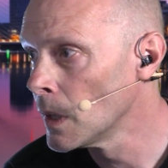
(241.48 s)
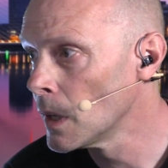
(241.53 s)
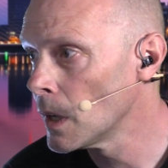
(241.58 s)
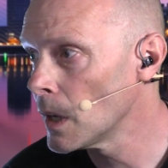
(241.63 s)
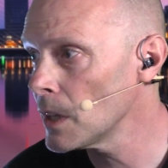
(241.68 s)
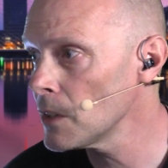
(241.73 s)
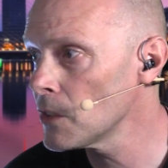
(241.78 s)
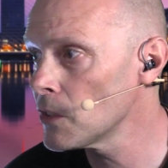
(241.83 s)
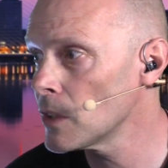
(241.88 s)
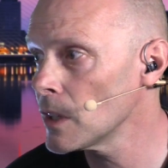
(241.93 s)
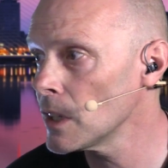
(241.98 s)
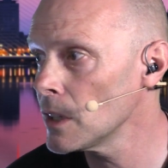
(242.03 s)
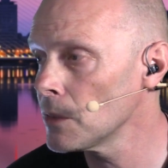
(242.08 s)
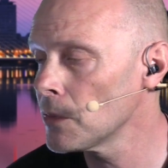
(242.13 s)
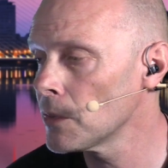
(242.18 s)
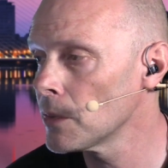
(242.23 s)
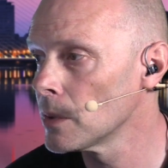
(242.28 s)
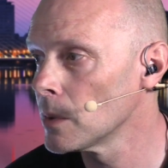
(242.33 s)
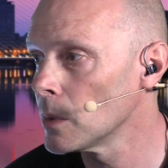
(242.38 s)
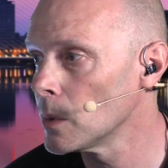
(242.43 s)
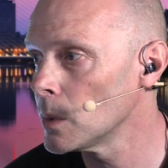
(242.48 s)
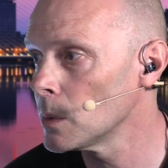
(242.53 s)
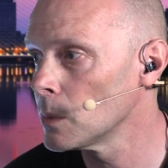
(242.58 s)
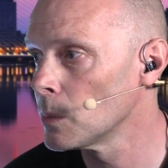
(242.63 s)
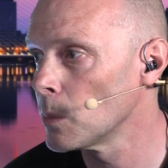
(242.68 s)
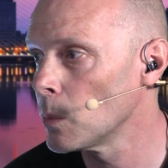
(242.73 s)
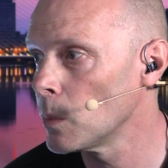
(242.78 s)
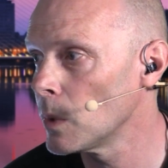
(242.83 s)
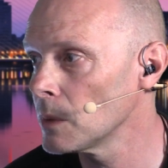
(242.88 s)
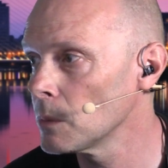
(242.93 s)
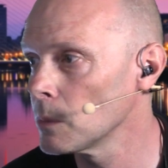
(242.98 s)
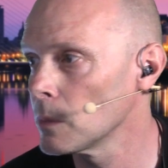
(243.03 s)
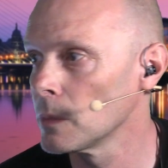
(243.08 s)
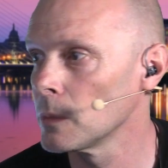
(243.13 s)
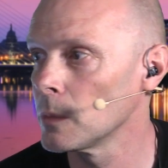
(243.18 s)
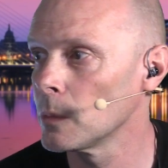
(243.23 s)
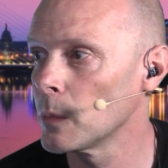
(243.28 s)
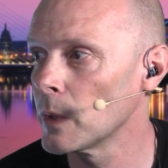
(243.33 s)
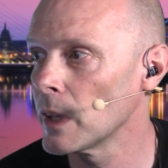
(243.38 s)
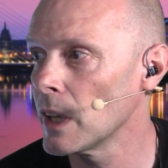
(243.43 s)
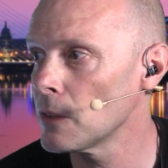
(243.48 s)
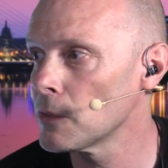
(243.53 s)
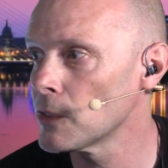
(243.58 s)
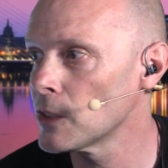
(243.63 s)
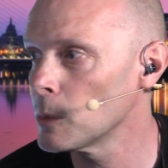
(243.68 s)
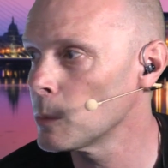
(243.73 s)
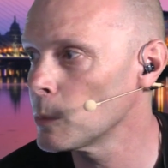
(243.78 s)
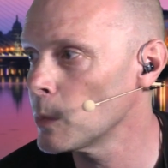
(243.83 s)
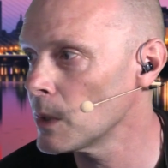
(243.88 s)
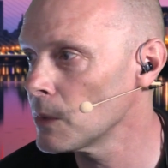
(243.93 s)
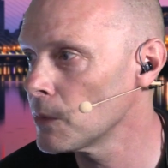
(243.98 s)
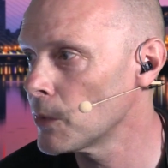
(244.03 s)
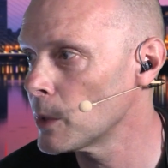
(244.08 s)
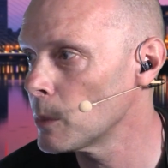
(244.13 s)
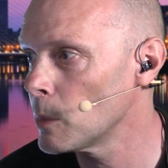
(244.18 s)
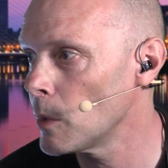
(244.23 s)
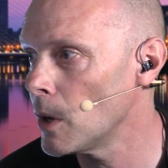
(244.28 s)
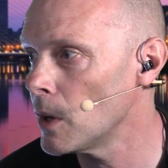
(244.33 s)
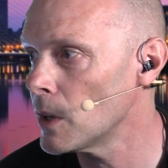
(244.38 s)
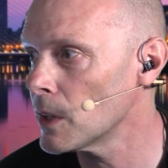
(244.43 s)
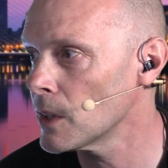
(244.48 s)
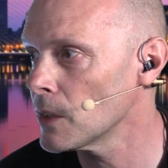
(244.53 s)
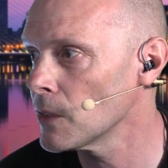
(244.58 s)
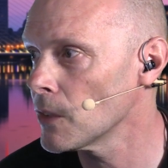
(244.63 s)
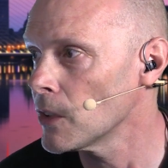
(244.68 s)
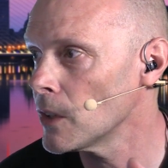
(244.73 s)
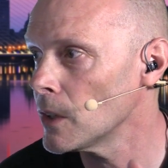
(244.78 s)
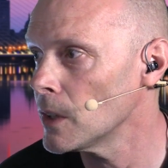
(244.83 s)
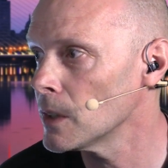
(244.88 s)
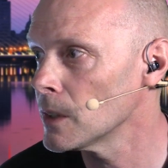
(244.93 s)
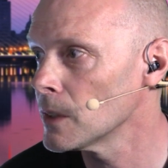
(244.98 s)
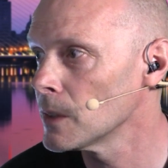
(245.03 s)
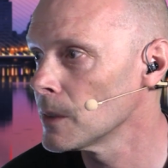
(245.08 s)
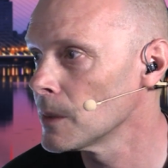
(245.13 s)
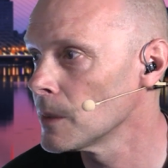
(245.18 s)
Hi Steve. Oh, we have someone from Arkansas.